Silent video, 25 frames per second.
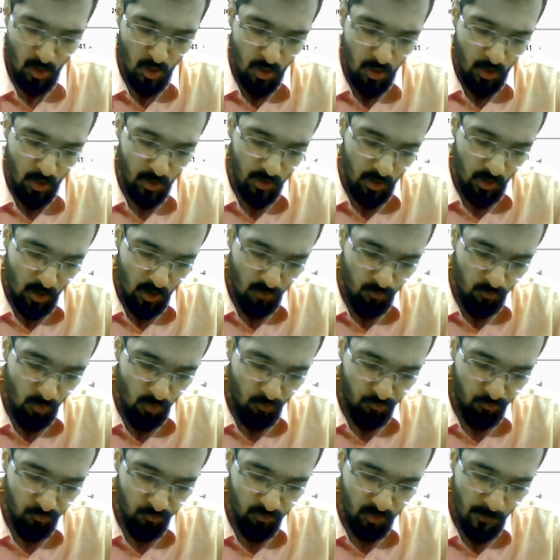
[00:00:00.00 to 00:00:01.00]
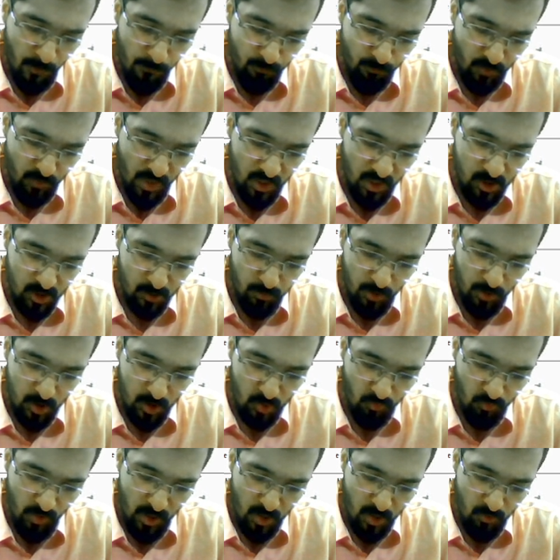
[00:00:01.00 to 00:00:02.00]
Graph of x plus
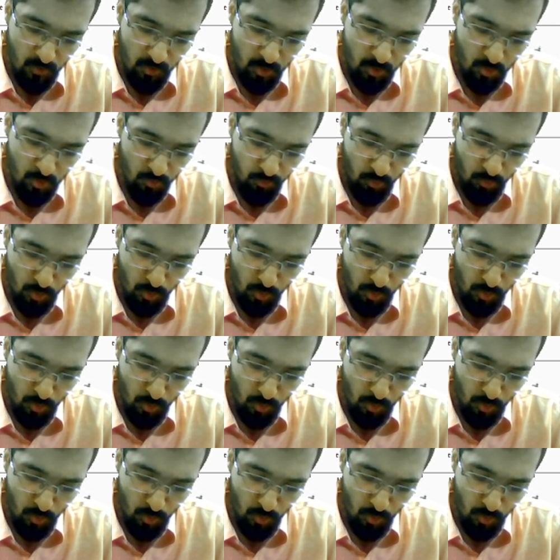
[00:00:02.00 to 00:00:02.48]
y equal to 4,